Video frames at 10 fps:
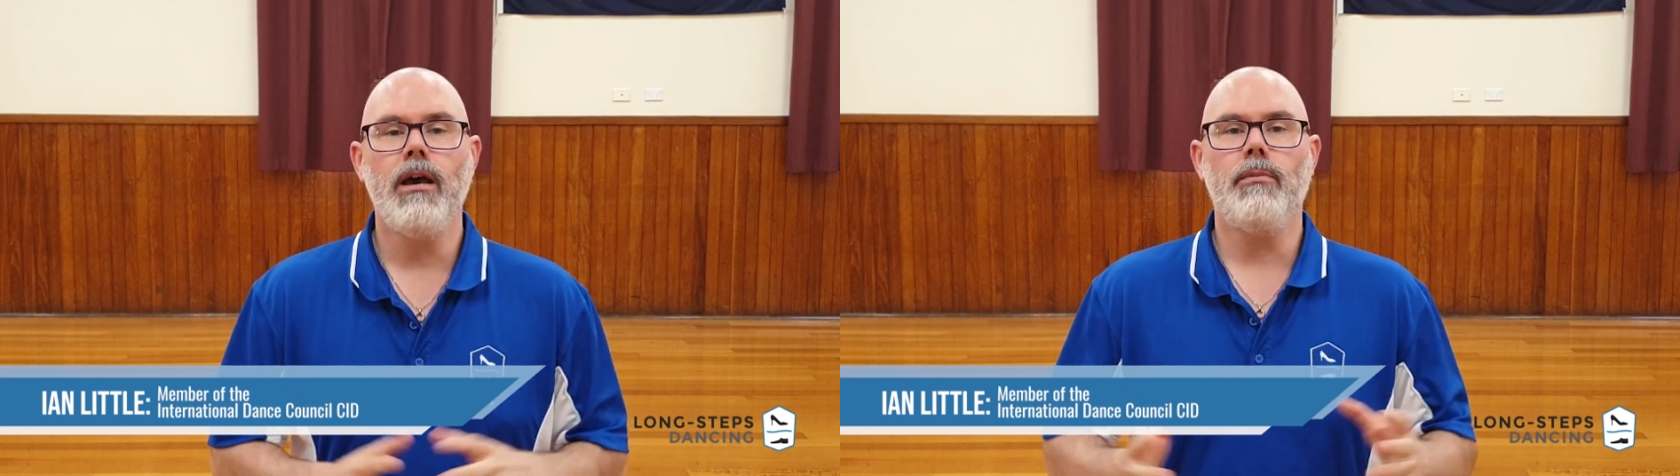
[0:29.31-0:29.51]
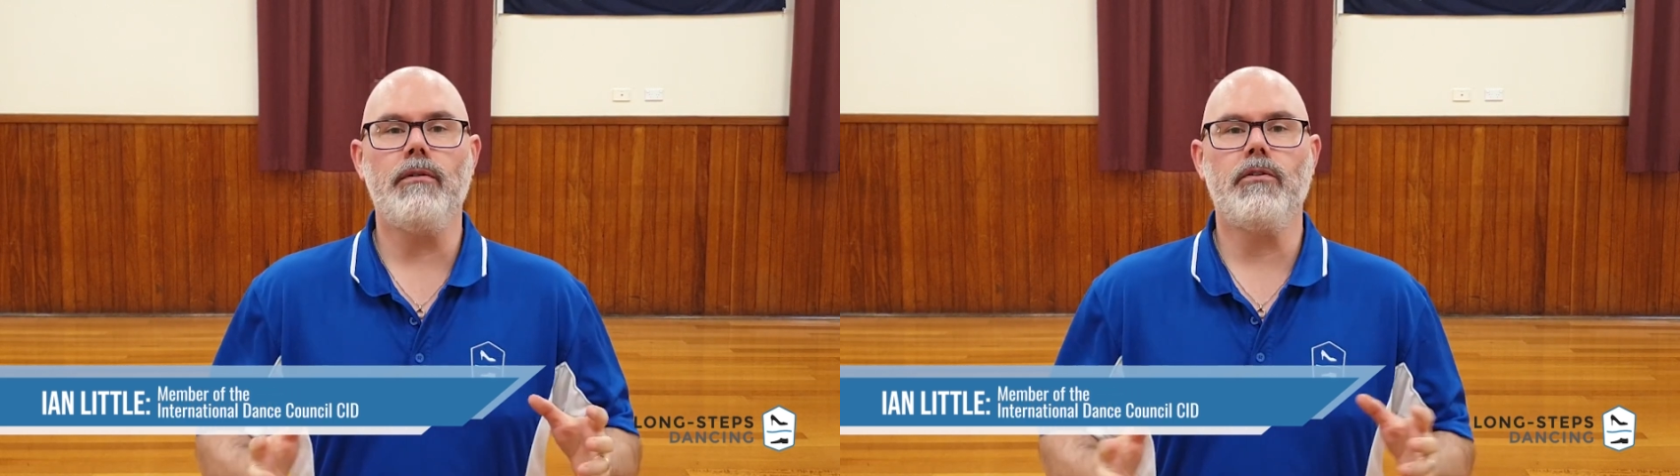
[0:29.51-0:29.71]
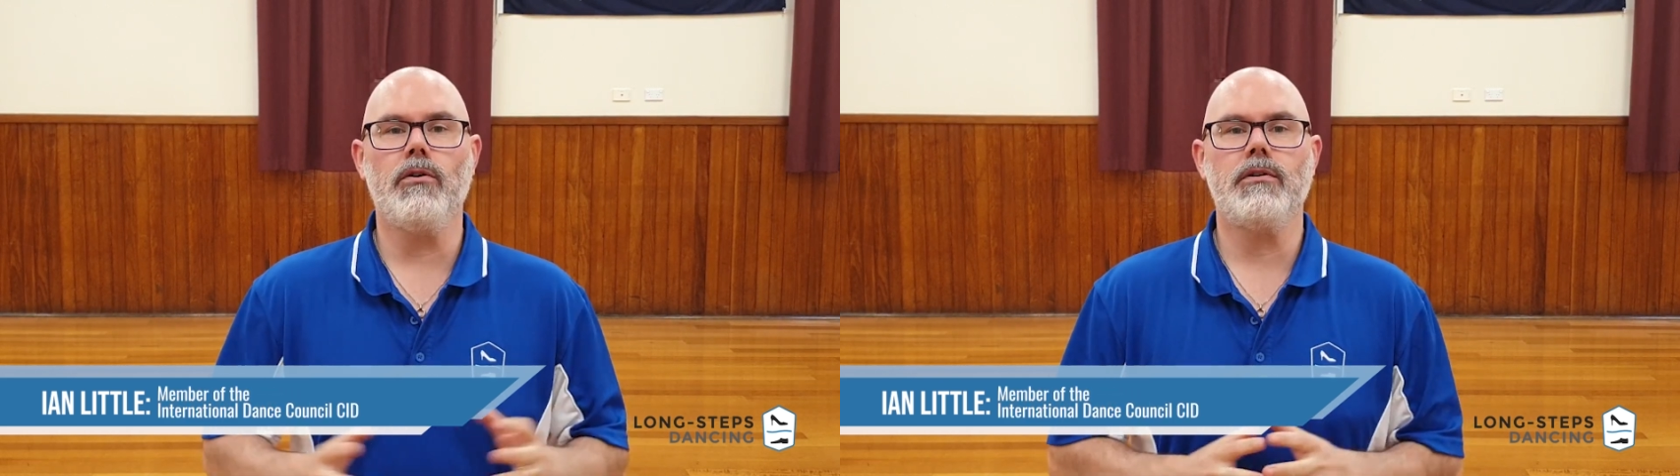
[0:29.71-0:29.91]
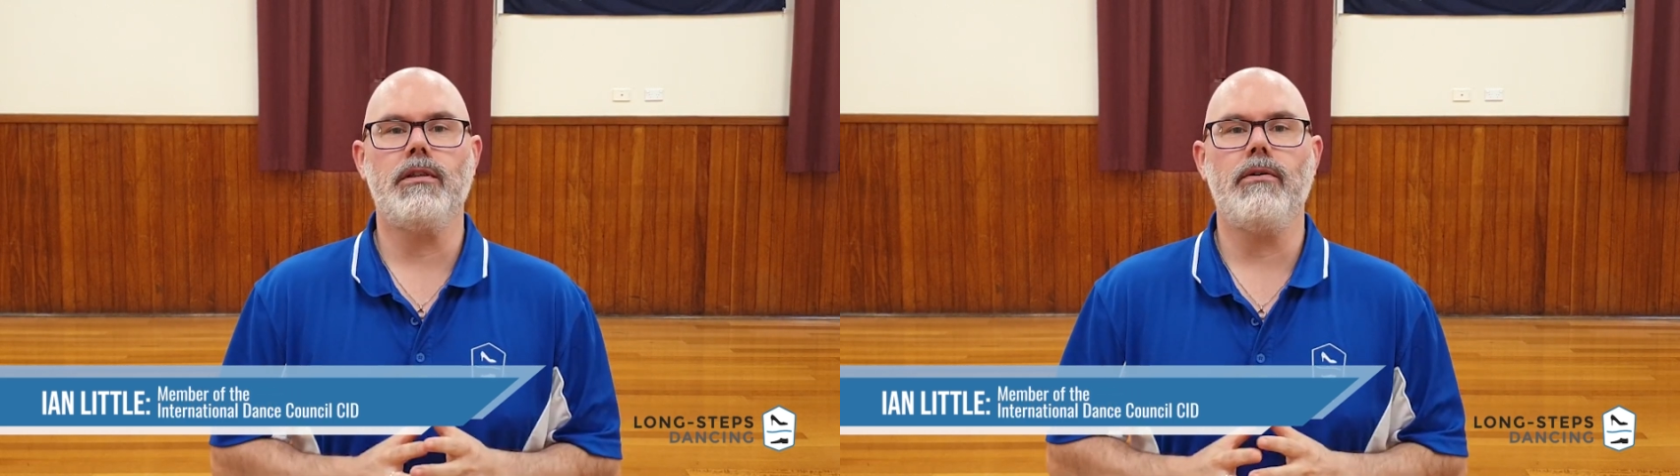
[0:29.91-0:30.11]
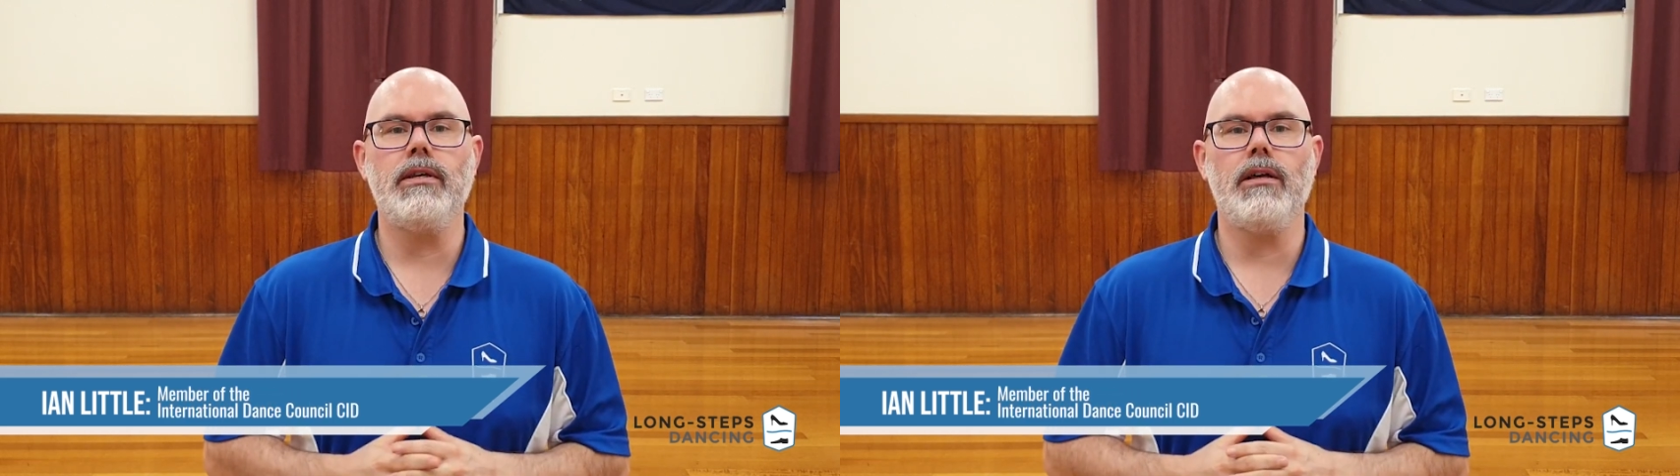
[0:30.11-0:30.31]
But of course,
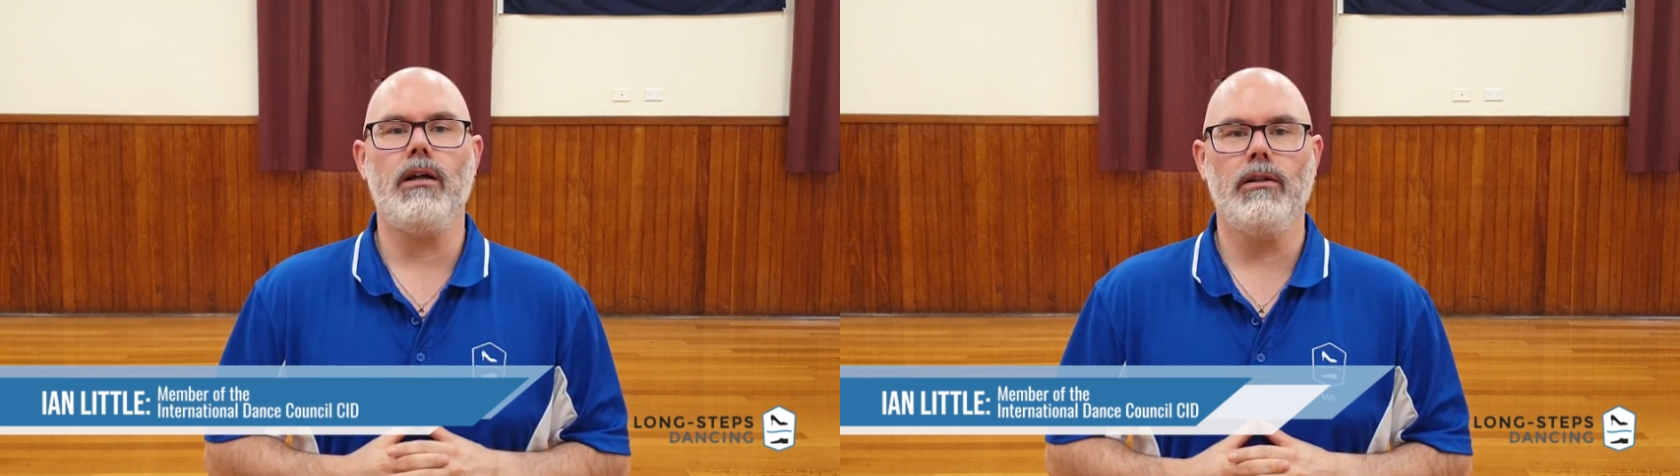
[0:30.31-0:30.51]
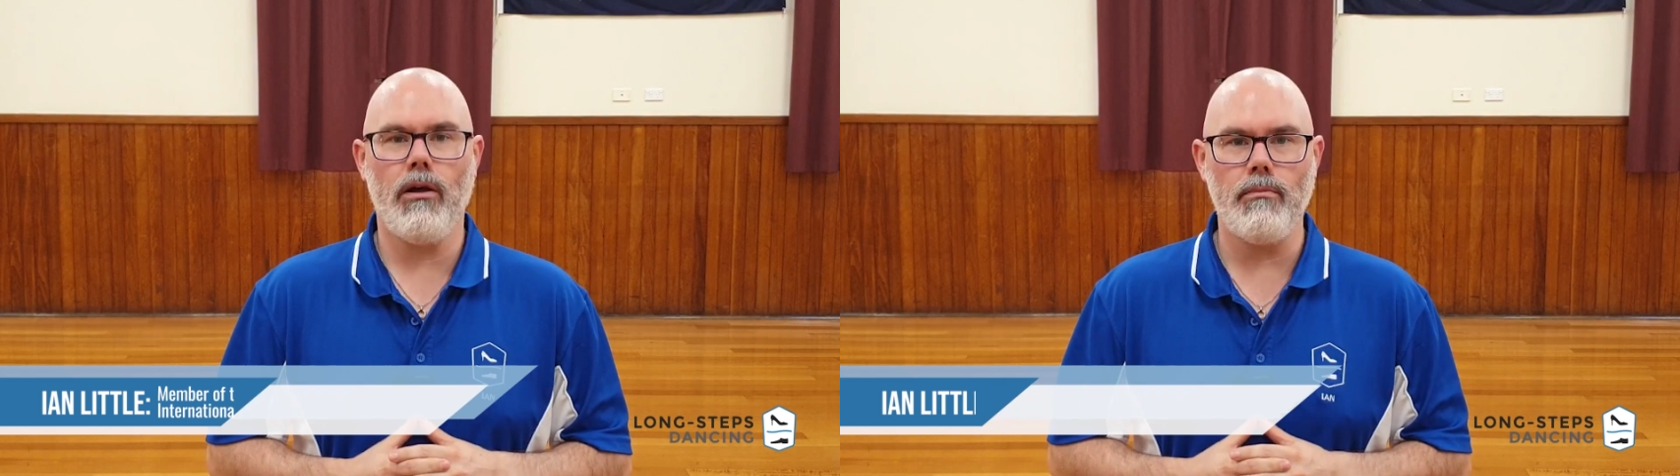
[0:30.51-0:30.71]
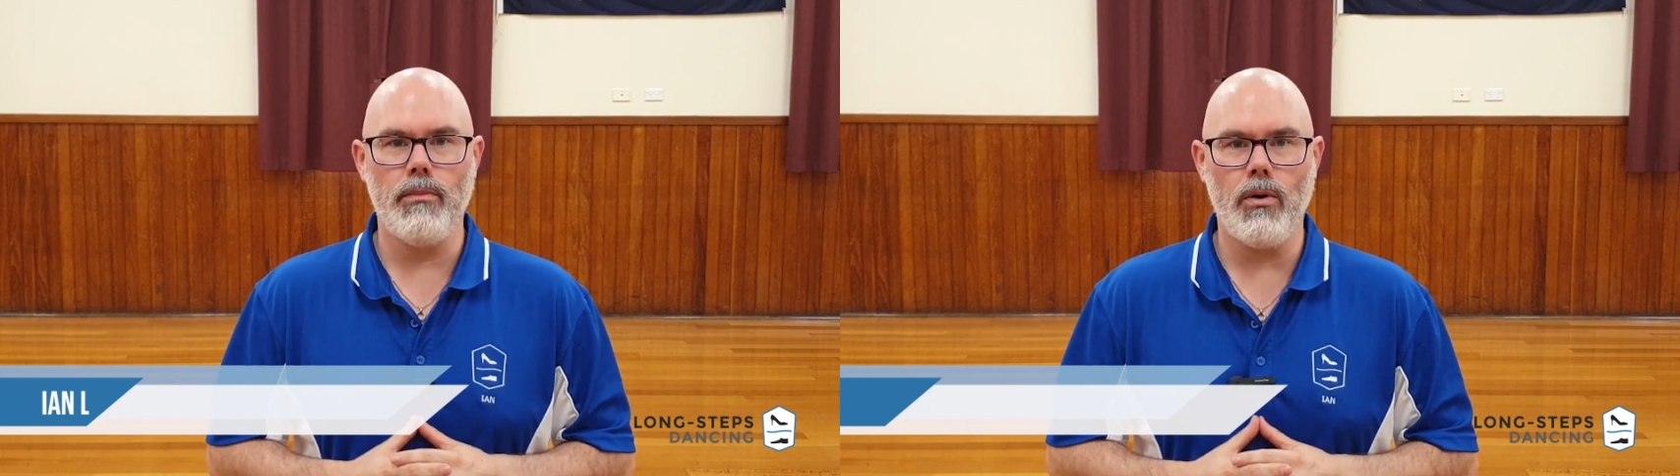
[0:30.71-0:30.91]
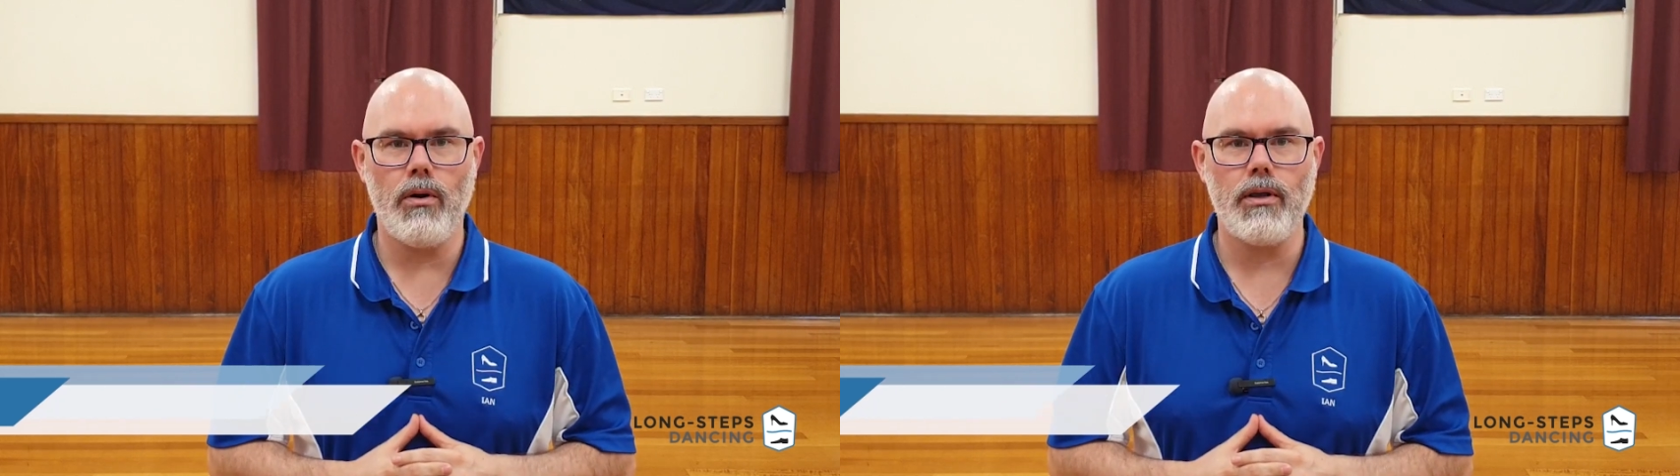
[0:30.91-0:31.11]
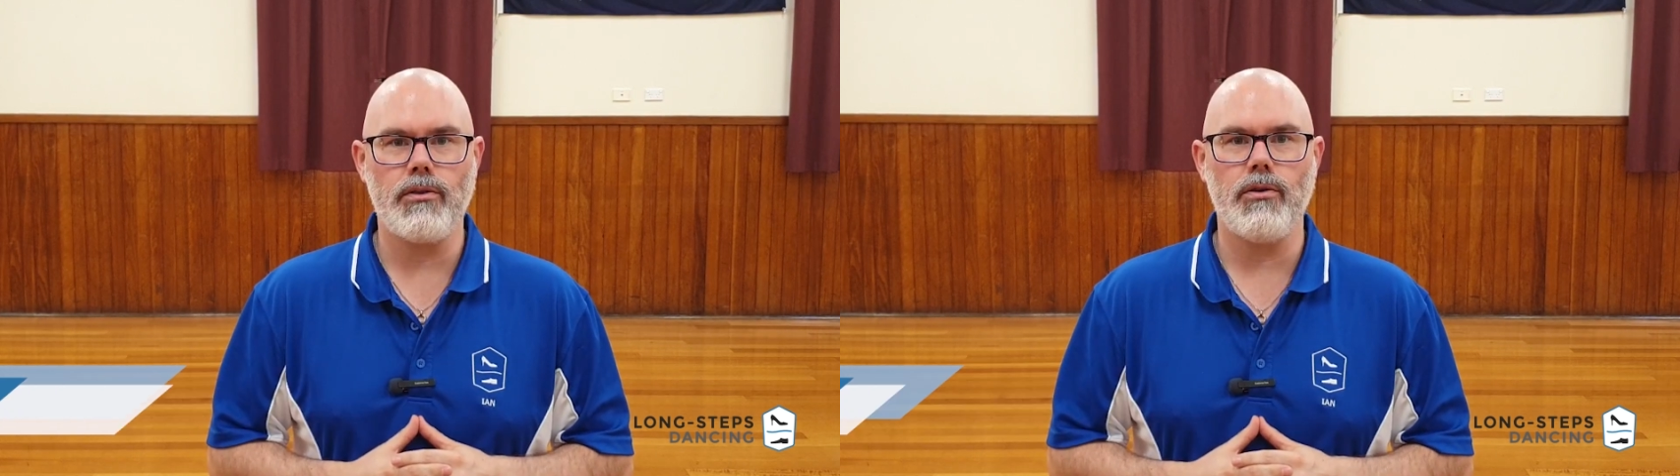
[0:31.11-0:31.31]
there is a lot
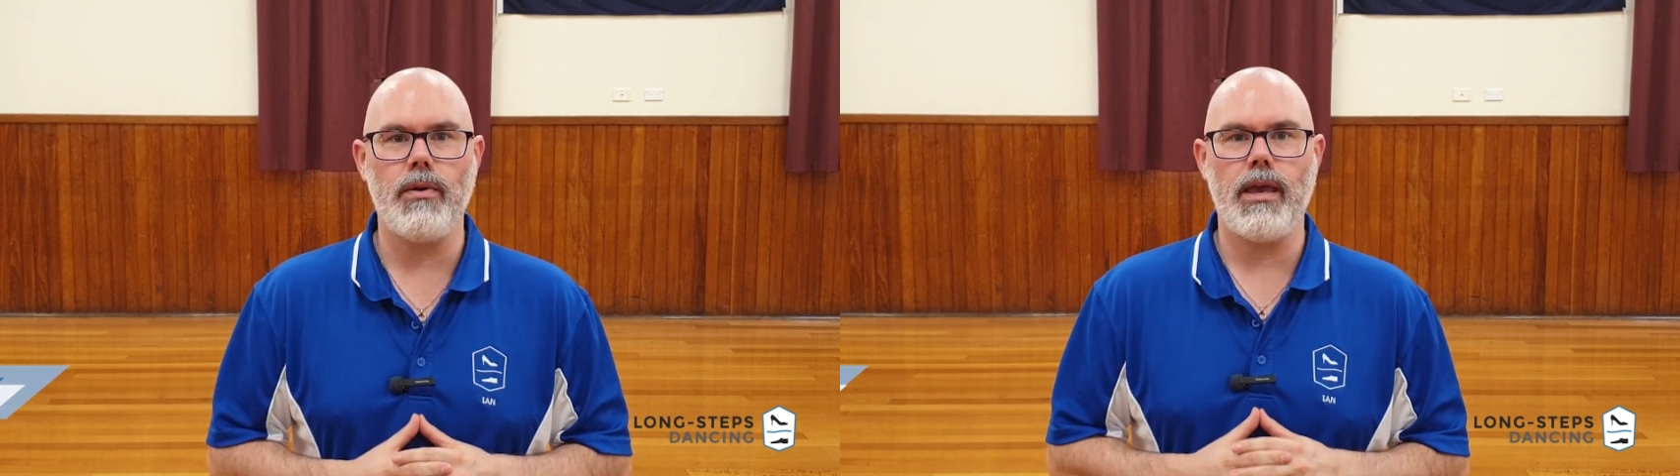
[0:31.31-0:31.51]
more to